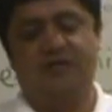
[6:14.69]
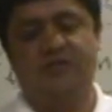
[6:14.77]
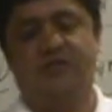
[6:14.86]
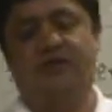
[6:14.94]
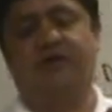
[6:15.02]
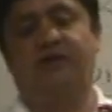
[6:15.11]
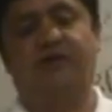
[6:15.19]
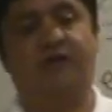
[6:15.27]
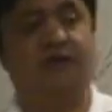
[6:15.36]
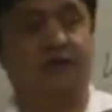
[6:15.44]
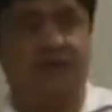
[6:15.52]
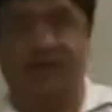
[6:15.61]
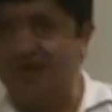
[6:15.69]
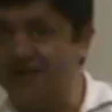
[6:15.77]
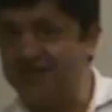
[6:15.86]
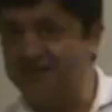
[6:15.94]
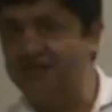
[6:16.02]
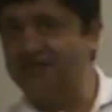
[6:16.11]
So,
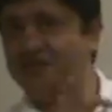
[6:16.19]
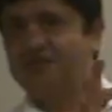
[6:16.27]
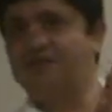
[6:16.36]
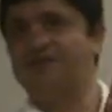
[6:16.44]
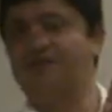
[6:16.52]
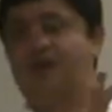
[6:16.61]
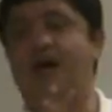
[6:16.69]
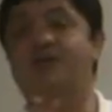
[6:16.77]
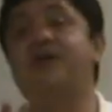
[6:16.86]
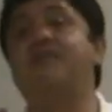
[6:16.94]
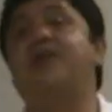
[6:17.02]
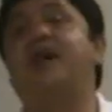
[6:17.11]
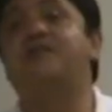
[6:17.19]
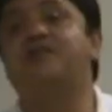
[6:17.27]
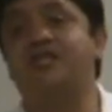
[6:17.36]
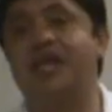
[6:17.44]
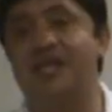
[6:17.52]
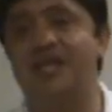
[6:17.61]
layers, I don't even have to
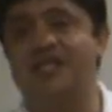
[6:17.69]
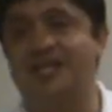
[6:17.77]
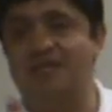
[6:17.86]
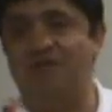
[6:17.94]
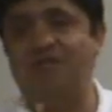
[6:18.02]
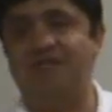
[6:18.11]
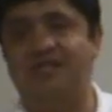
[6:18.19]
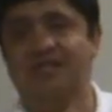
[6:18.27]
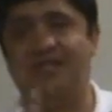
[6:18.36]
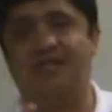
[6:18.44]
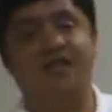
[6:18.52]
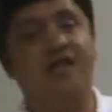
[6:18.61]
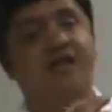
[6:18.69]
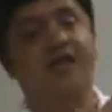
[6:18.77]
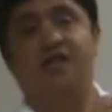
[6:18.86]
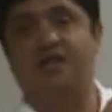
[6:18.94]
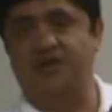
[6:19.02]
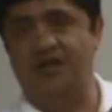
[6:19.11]
say anything. You're already saying the
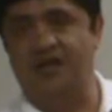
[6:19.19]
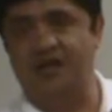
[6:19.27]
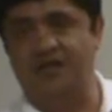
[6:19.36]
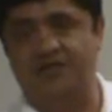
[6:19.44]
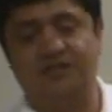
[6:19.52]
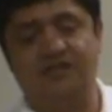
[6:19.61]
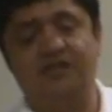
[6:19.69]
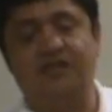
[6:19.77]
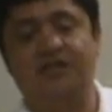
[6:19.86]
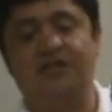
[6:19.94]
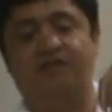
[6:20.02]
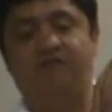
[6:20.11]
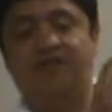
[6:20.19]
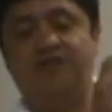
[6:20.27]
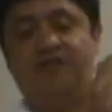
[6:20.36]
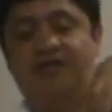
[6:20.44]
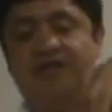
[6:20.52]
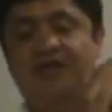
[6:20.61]
3 layers. The
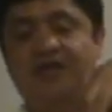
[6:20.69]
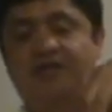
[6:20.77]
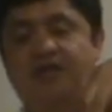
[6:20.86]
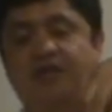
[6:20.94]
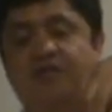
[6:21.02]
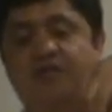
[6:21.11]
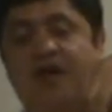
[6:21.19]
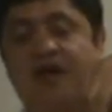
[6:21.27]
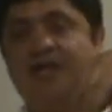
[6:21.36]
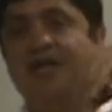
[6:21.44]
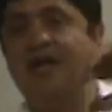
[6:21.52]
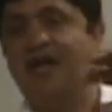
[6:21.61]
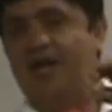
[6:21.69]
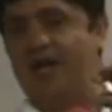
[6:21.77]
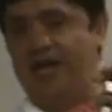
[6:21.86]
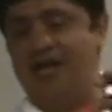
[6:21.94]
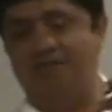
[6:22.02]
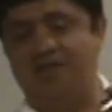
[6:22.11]
first layer is called what?
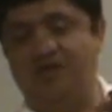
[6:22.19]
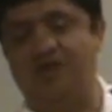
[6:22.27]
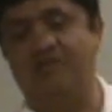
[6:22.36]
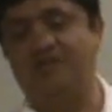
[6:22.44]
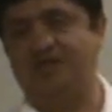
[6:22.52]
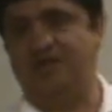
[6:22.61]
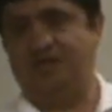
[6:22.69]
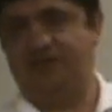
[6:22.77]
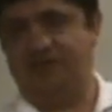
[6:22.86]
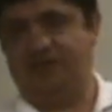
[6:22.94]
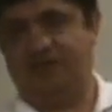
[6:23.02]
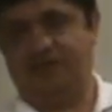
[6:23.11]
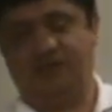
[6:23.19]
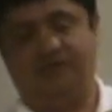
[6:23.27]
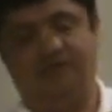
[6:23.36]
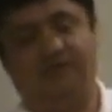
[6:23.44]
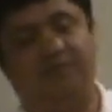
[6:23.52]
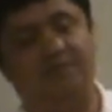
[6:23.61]
Epidermis.
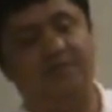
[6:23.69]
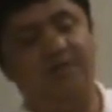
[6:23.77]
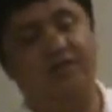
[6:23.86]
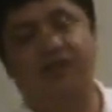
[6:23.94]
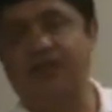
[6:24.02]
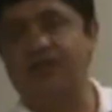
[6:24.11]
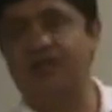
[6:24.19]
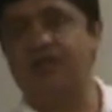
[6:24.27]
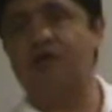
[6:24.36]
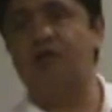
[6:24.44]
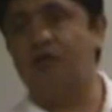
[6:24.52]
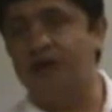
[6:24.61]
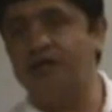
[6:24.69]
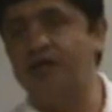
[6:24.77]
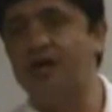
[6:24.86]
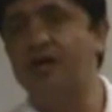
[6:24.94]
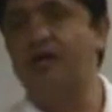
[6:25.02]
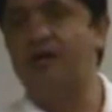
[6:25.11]
The middle layer is called what?
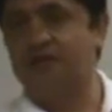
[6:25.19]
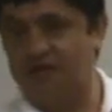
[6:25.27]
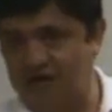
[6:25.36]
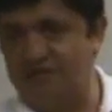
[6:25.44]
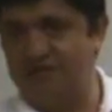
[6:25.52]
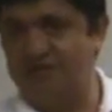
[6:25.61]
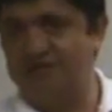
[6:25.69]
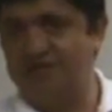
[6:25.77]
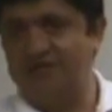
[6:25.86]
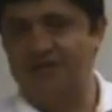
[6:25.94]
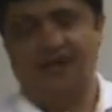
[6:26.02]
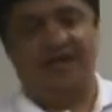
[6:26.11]
Dermis.